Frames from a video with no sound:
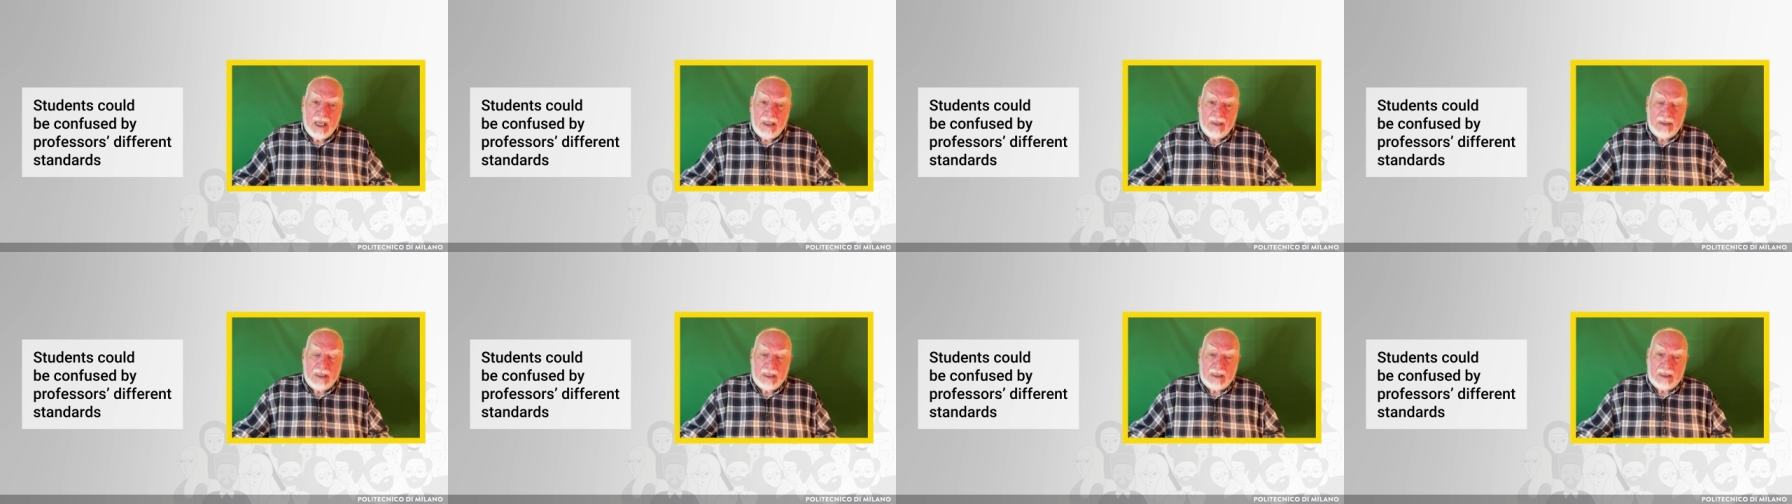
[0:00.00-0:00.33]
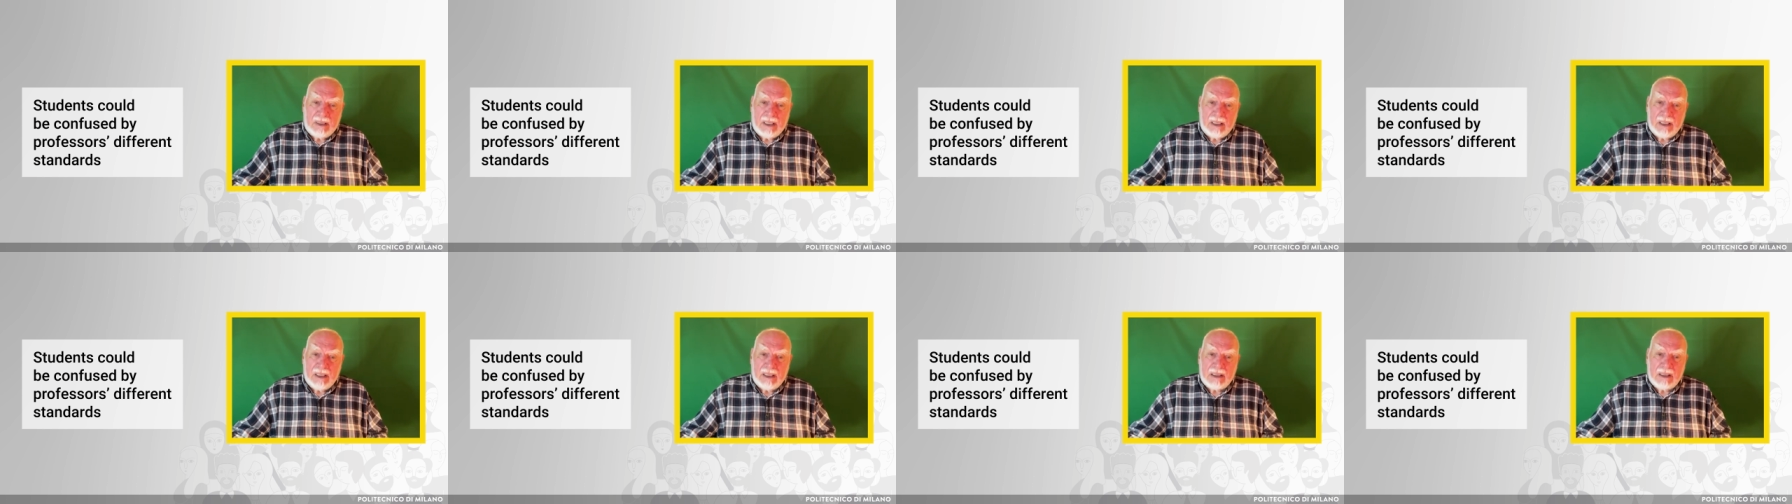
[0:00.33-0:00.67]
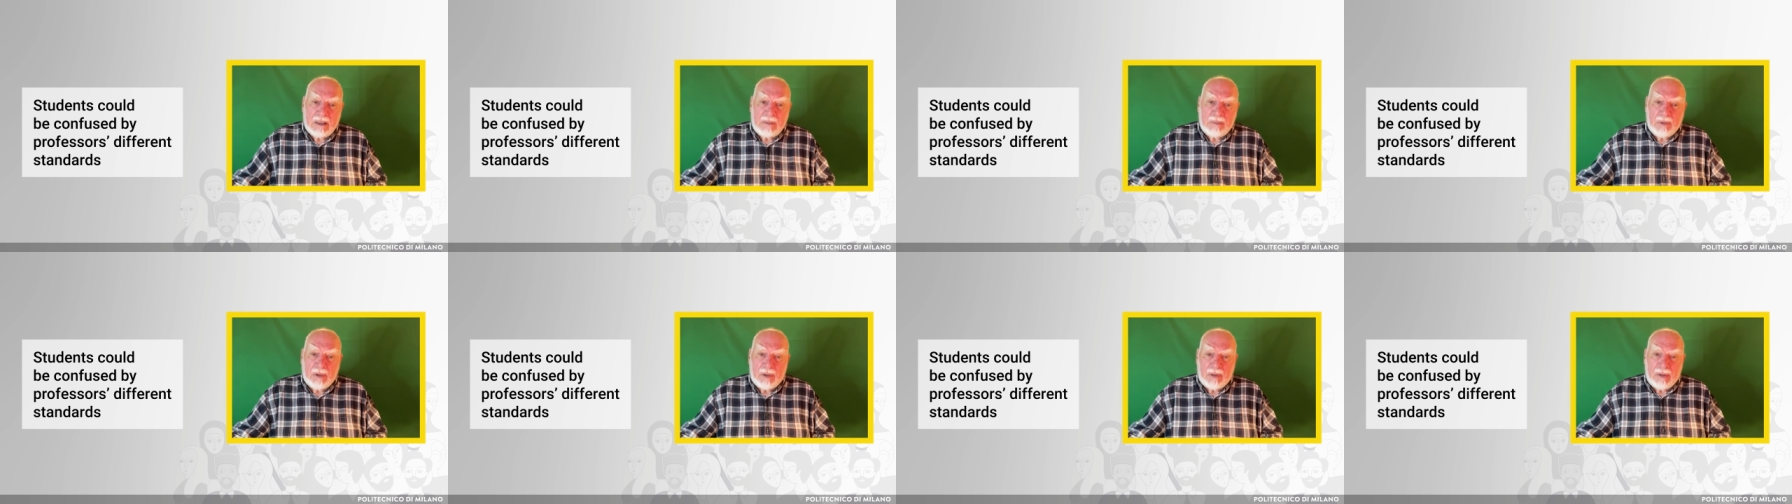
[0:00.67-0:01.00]
that they
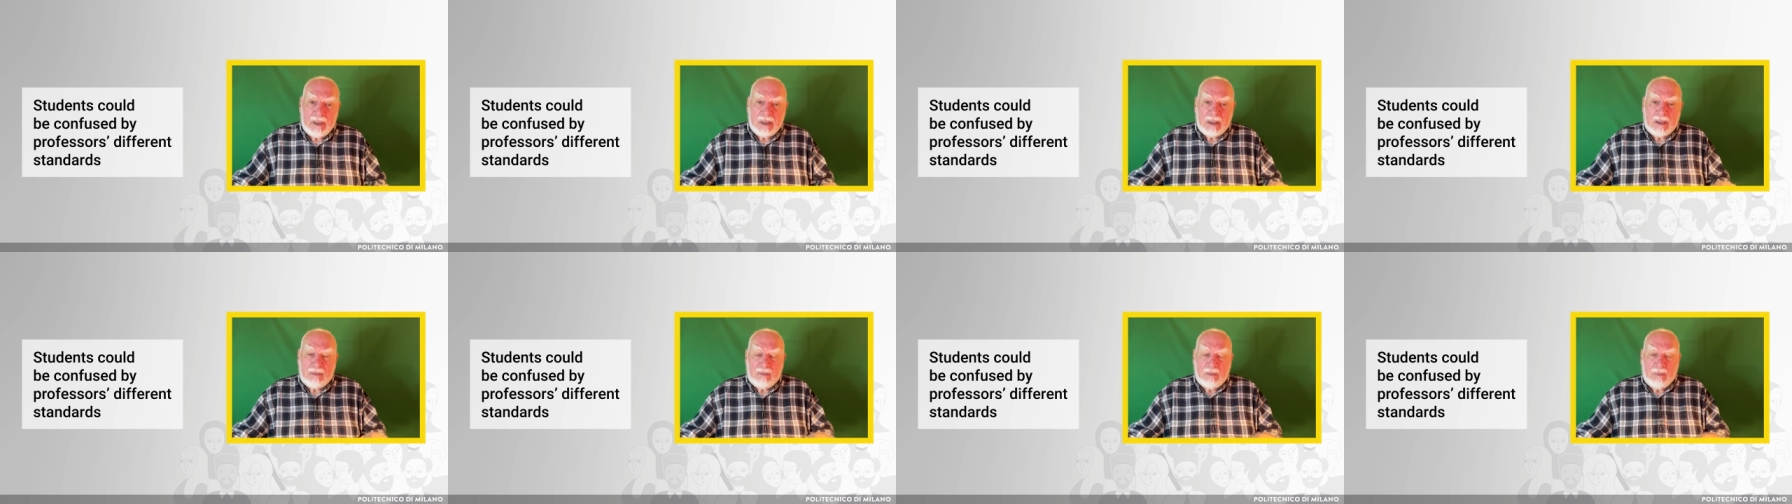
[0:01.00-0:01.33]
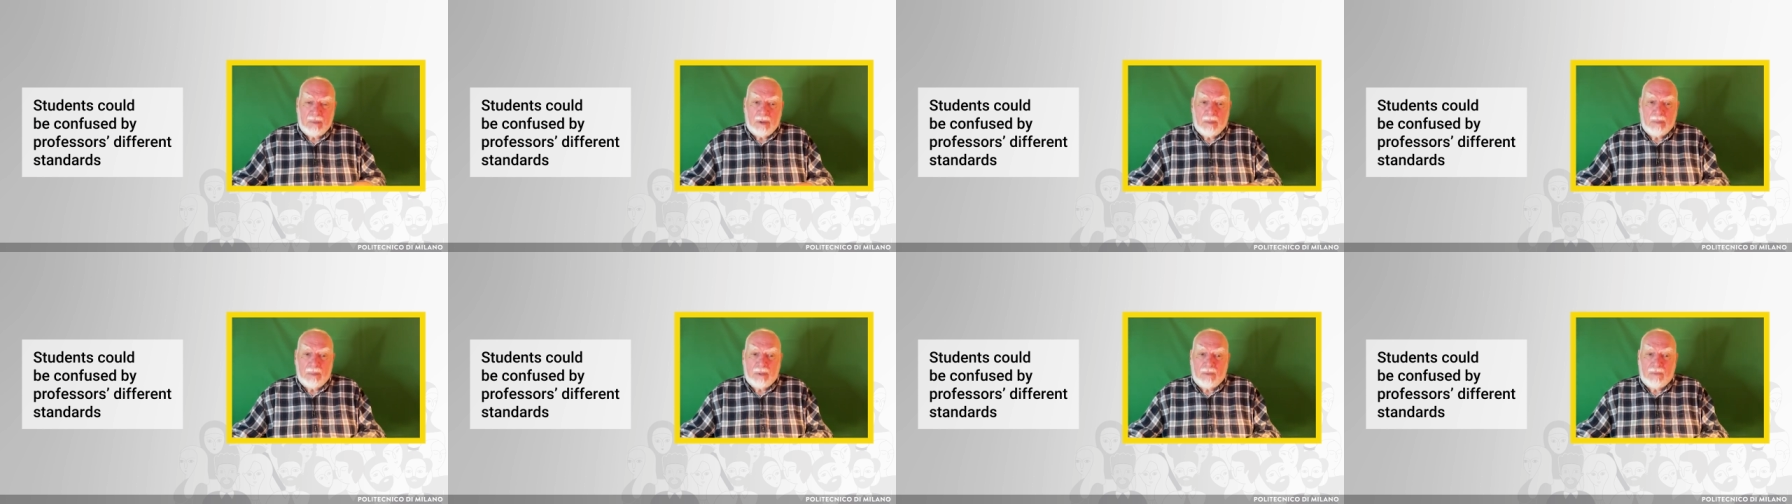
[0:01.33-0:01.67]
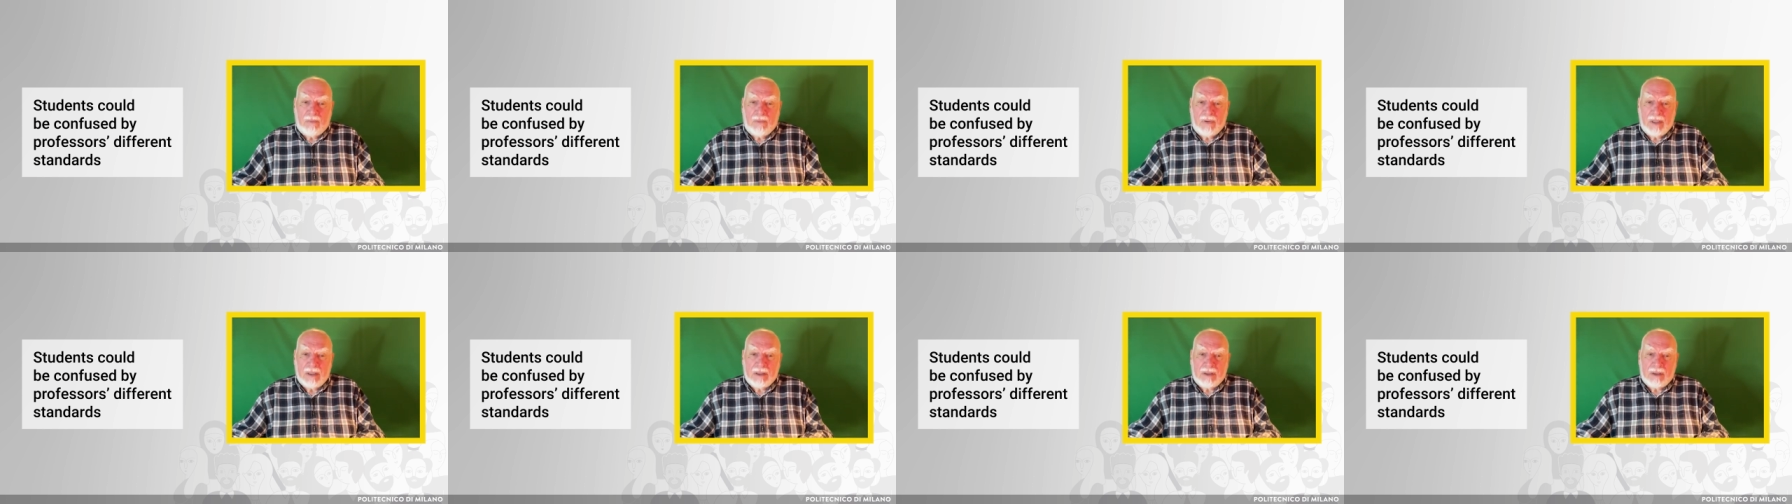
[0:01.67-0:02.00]
experience from the
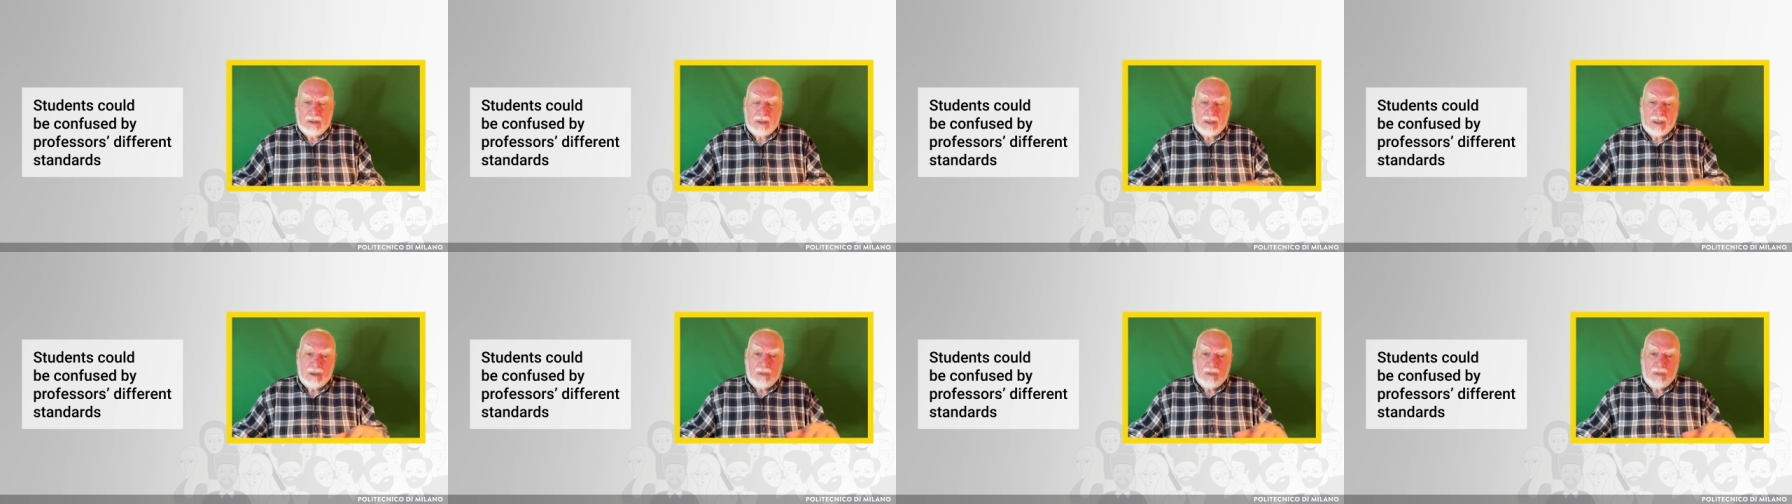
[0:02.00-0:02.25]
professors